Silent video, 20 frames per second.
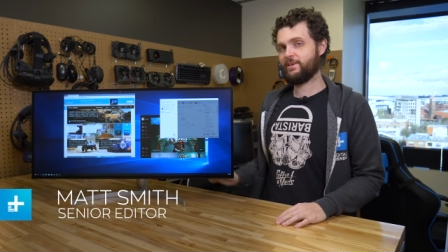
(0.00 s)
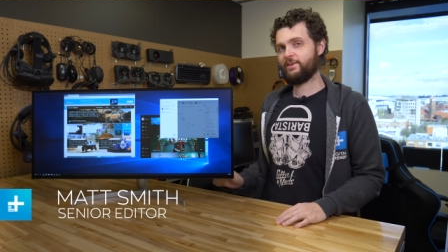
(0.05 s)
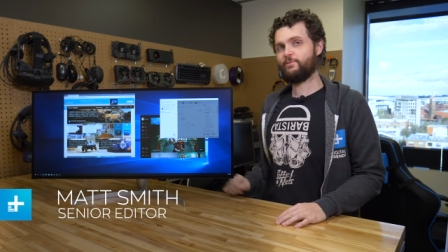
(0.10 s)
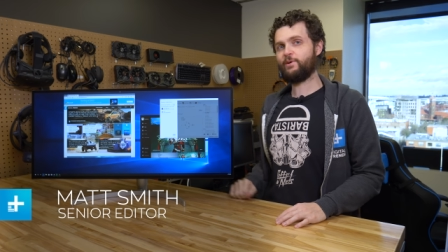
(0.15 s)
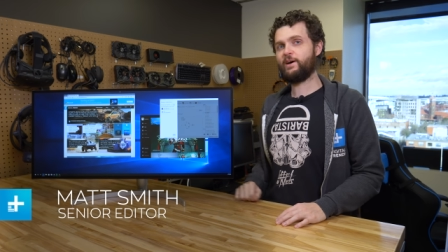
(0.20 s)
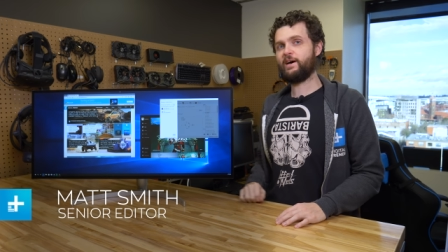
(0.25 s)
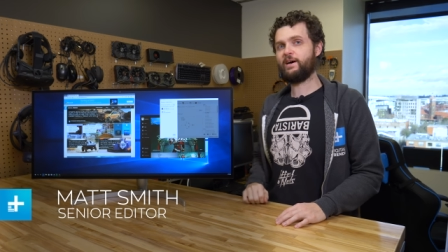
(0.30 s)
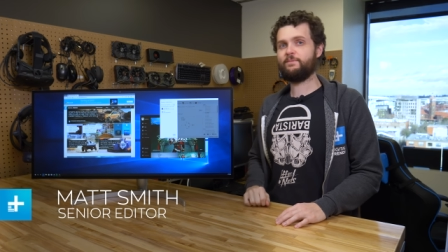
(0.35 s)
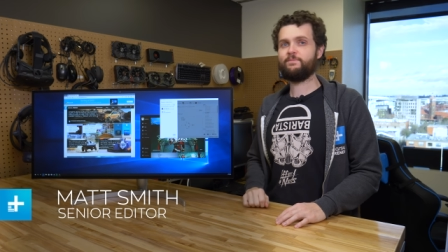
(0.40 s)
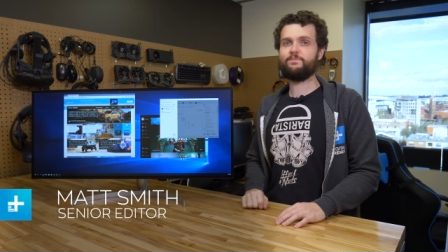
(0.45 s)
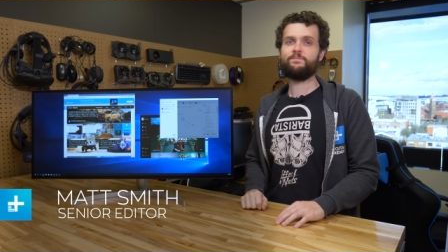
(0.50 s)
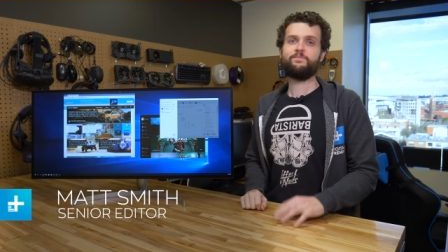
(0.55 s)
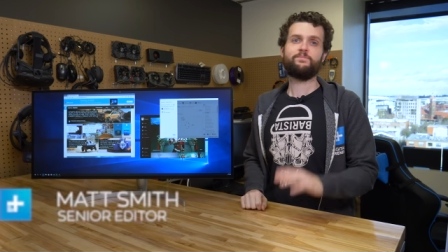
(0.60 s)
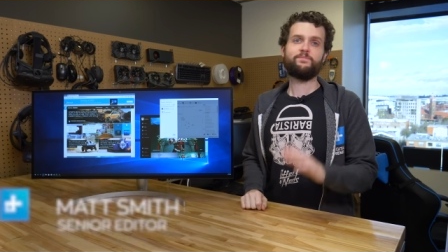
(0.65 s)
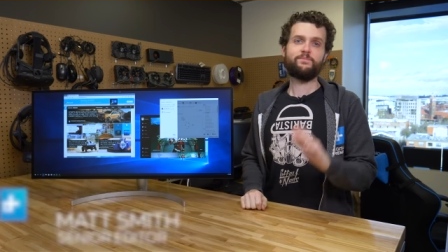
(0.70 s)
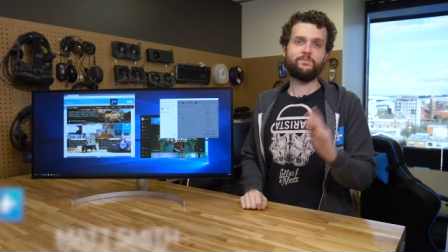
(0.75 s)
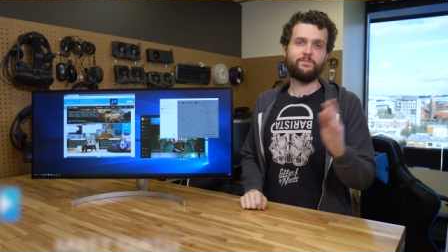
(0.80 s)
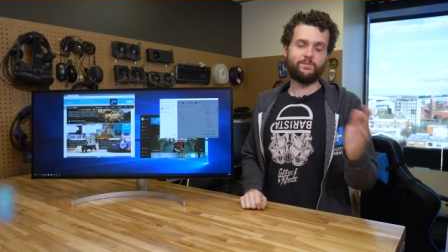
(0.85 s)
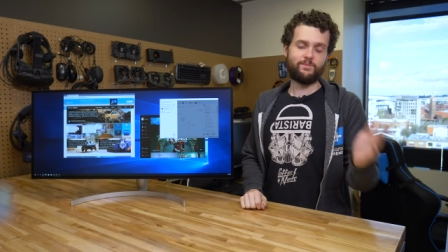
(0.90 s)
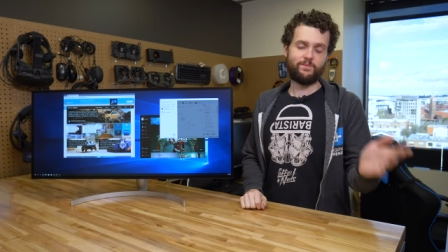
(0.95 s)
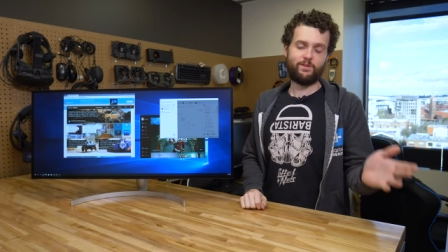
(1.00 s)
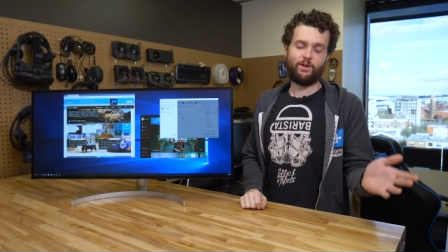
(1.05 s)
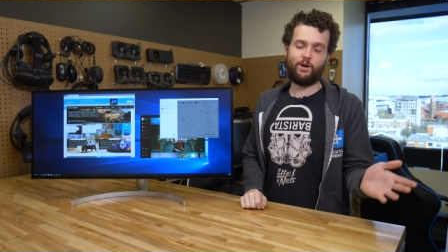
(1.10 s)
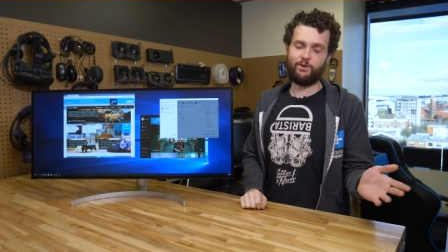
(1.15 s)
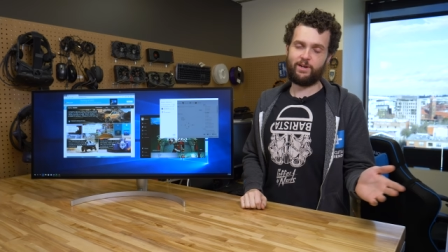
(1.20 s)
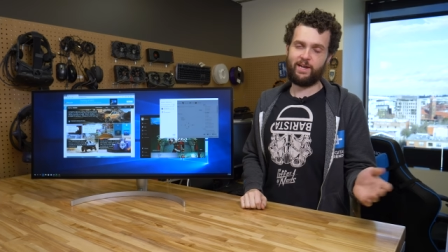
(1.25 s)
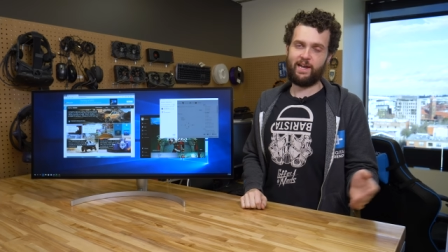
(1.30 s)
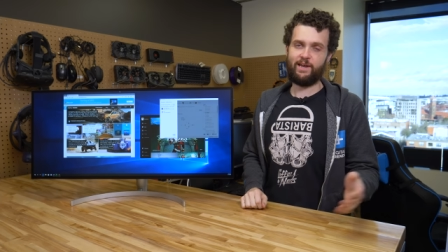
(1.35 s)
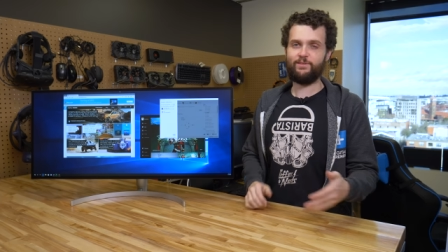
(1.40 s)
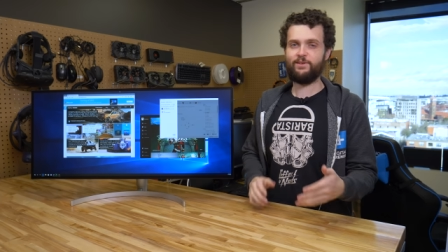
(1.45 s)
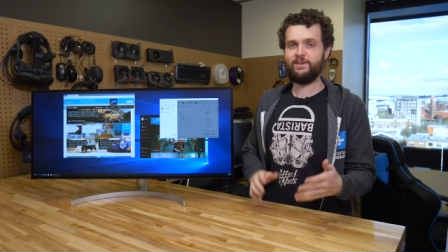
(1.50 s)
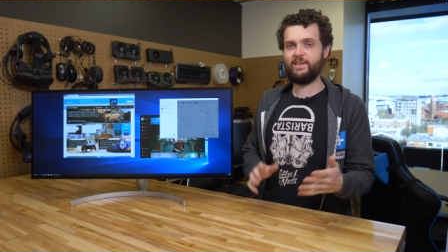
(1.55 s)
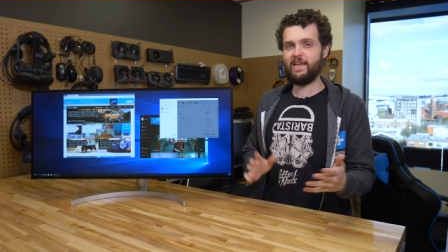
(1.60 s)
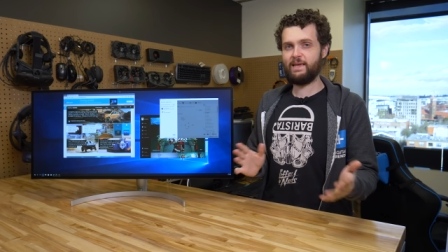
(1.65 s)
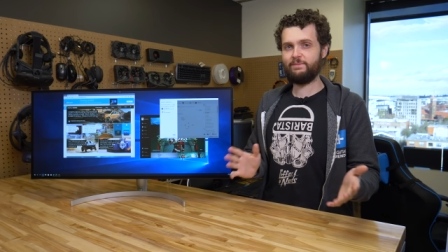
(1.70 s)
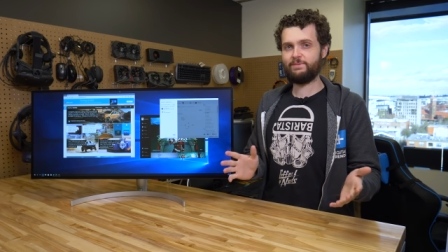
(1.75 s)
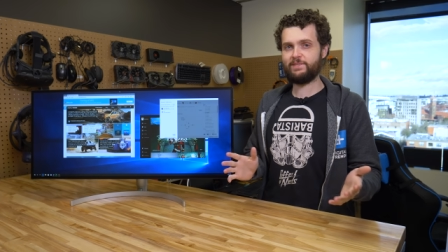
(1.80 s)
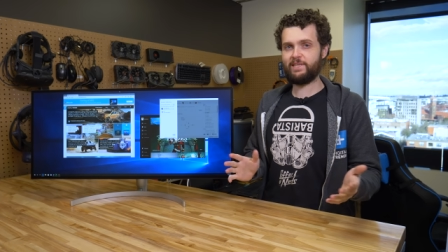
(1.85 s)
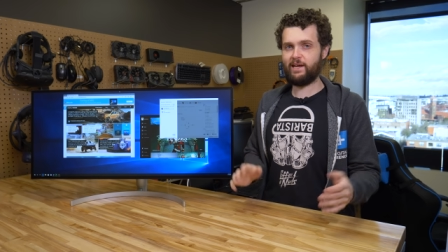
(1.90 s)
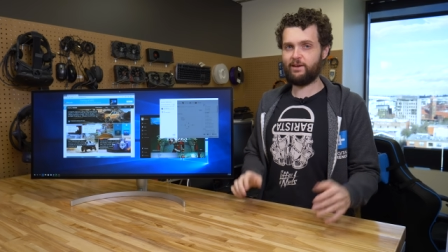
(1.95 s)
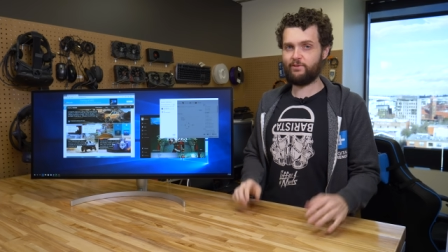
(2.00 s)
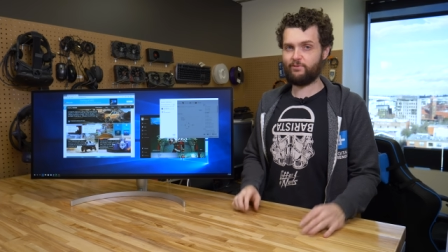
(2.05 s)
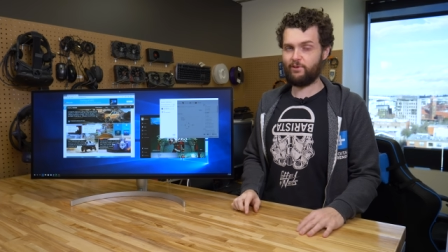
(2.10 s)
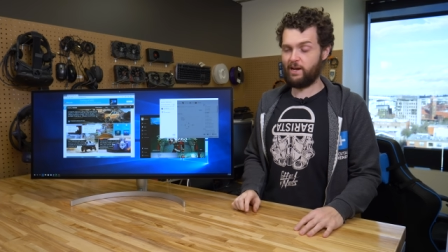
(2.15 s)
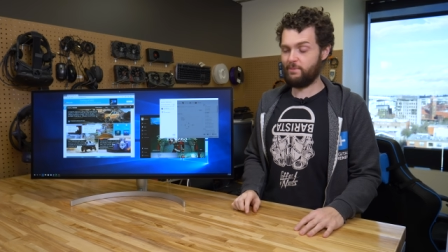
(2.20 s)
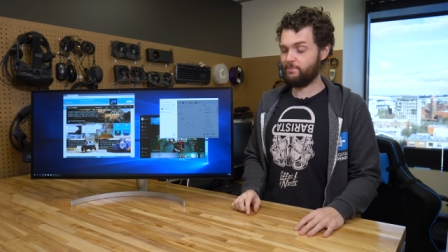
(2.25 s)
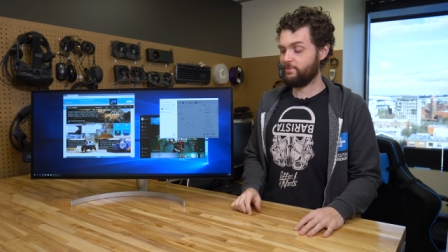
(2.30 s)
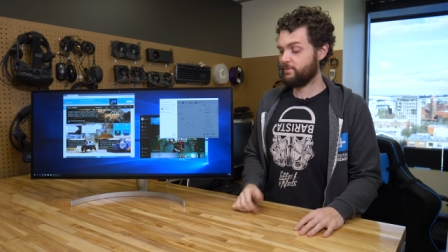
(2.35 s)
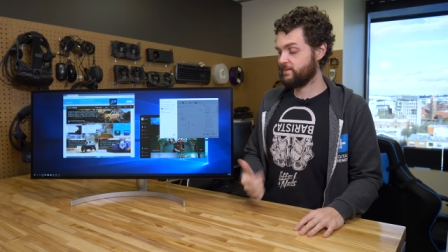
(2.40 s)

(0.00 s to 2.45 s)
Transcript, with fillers: Well, okay, the name's not great,